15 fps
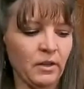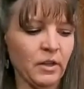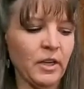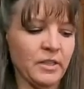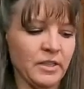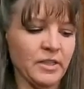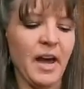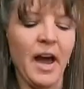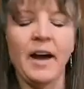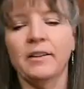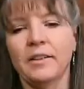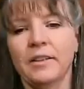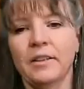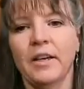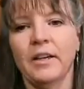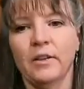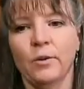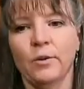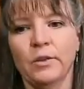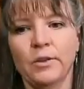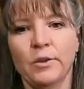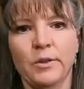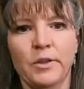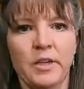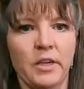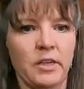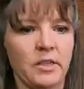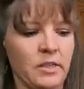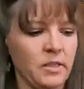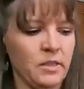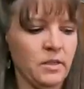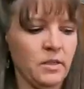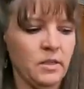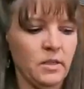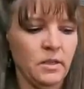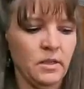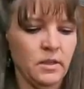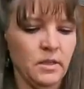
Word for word: They look exactly like corn tortillas.